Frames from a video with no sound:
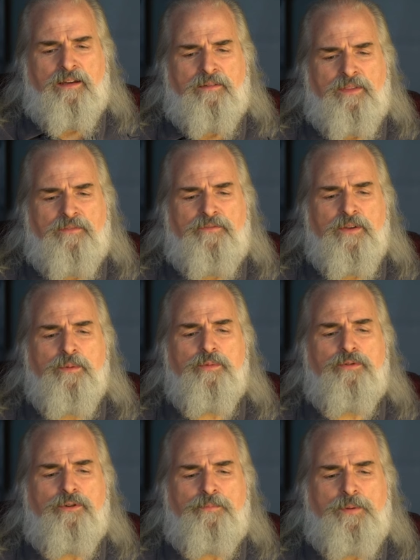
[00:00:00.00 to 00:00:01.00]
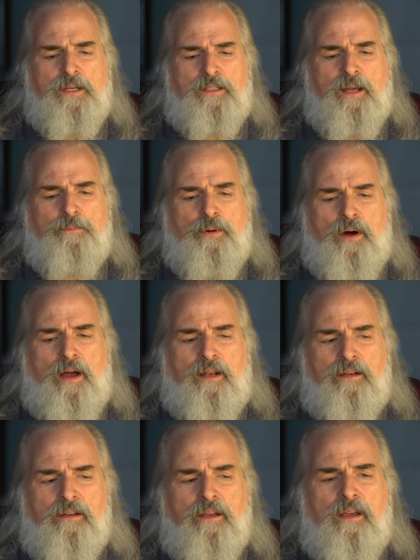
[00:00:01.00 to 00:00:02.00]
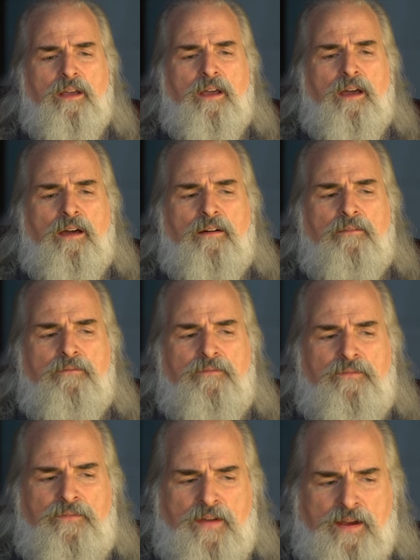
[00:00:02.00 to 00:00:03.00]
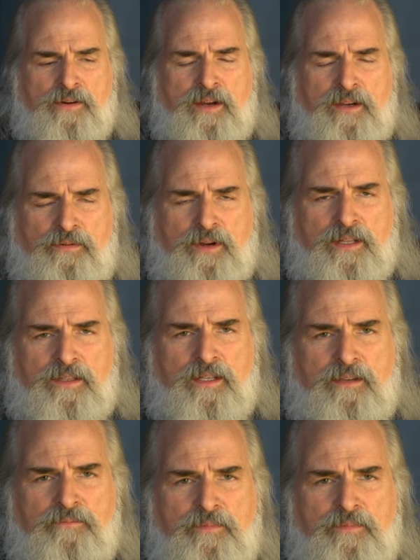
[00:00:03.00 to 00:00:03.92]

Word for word: uh, the film crew picked up on very quickly.